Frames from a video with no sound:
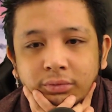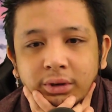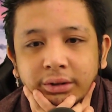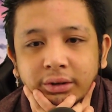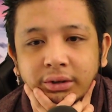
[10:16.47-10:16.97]

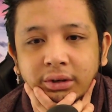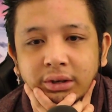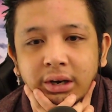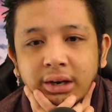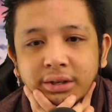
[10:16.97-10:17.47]
that the good
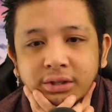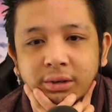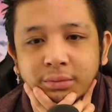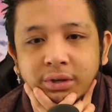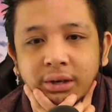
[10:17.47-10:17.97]
guys
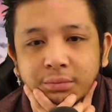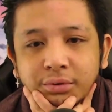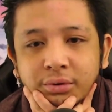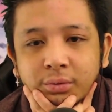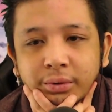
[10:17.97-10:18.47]
sometimes
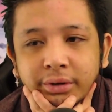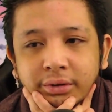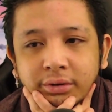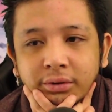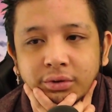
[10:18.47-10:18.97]
don't
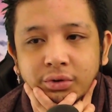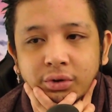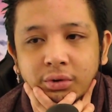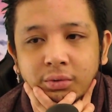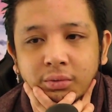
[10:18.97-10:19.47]
win in this show.